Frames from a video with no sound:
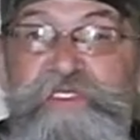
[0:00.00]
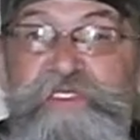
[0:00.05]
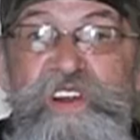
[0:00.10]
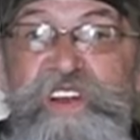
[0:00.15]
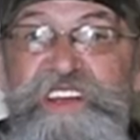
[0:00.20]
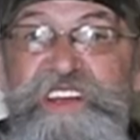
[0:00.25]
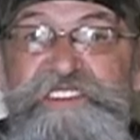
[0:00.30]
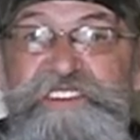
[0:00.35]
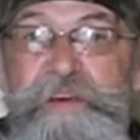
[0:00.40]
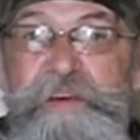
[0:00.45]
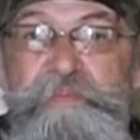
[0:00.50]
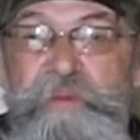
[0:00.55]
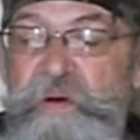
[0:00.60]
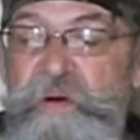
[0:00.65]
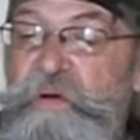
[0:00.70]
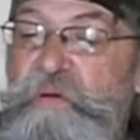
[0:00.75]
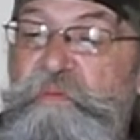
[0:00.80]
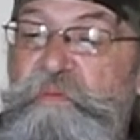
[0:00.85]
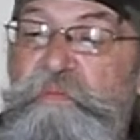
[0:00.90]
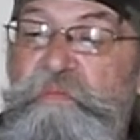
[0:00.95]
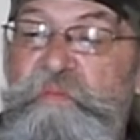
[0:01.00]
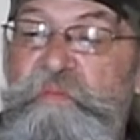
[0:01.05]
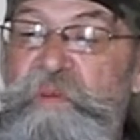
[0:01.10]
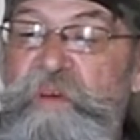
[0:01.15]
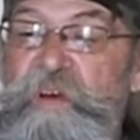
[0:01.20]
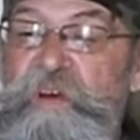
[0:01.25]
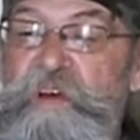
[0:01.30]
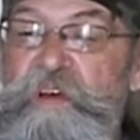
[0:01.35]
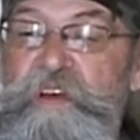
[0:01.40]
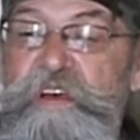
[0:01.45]
very simple,
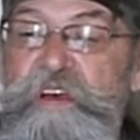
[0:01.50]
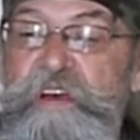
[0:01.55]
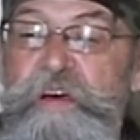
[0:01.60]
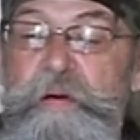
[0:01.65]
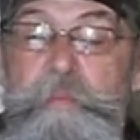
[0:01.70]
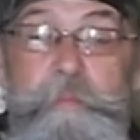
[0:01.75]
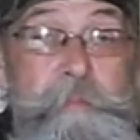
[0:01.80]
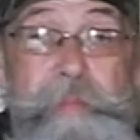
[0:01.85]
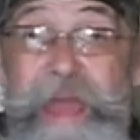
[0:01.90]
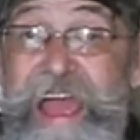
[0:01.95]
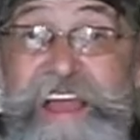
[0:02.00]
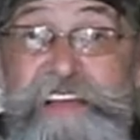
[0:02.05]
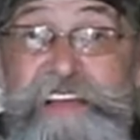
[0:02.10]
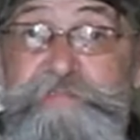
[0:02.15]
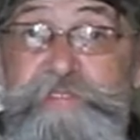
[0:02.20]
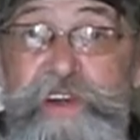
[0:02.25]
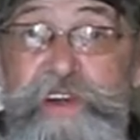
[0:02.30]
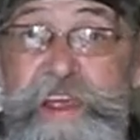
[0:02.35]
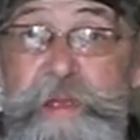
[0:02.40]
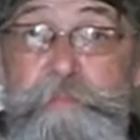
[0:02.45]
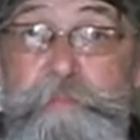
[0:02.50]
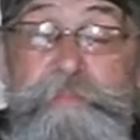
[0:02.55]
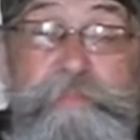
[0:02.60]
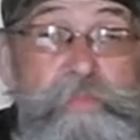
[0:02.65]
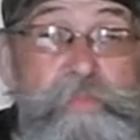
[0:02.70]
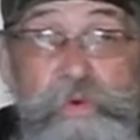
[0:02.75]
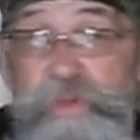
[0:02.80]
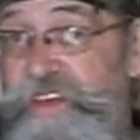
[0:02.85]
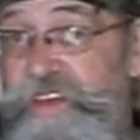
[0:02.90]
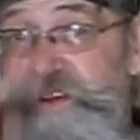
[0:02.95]
pack frame
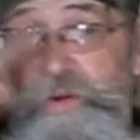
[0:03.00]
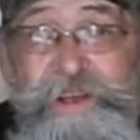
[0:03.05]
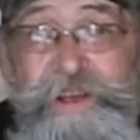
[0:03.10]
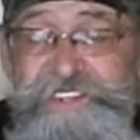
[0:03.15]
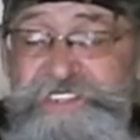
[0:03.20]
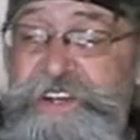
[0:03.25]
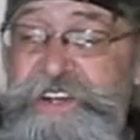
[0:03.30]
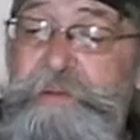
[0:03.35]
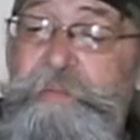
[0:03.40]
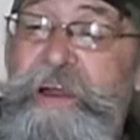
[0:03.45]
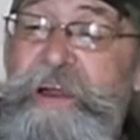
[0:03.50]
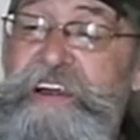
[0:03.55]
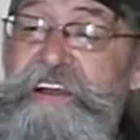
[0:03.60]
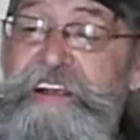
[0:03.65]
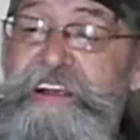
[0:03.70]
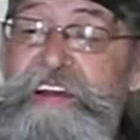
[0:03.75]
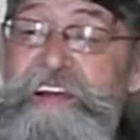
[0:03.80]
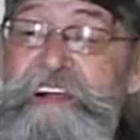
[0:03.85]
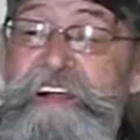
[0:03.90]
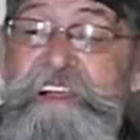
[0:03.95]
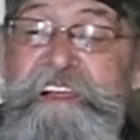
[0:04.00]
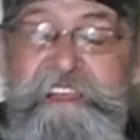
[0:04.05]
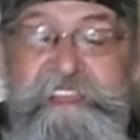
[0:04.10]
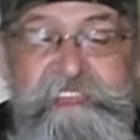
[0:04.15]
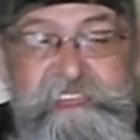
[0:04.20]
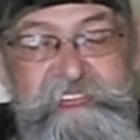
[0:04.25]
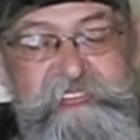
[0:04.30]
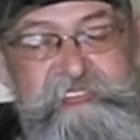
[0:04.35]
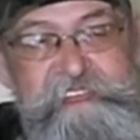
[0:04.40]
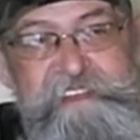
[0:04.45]
with a question mark.
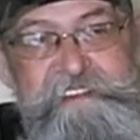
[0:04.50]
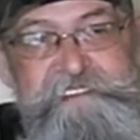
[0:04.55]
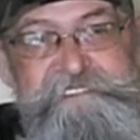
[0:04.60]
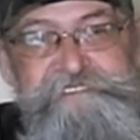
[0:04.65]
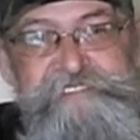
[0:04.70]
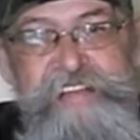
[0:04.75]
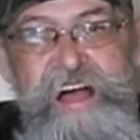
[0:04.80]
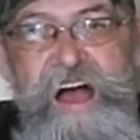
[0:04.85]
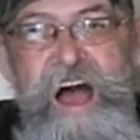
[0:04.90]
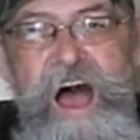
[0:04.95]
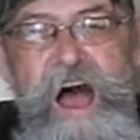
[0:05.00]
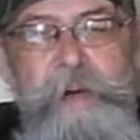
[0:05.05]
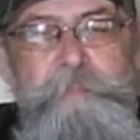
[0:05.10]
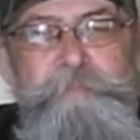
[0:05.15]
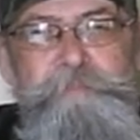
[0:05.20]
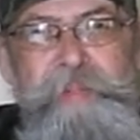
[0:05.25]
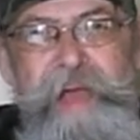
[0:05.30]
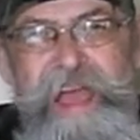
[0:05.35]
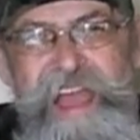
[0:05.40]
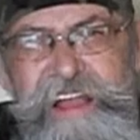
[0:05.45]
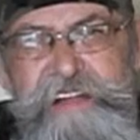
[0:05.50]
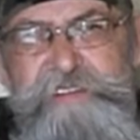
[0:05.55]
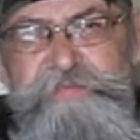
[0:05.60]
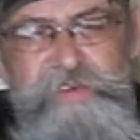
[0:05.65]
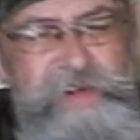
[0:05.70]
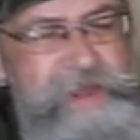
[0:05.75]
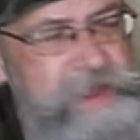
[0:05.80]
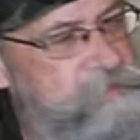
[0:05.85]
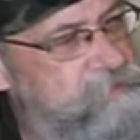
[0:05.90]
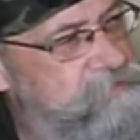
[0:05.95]
A pack
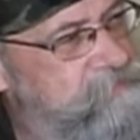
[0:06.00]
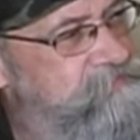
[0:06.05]
frame.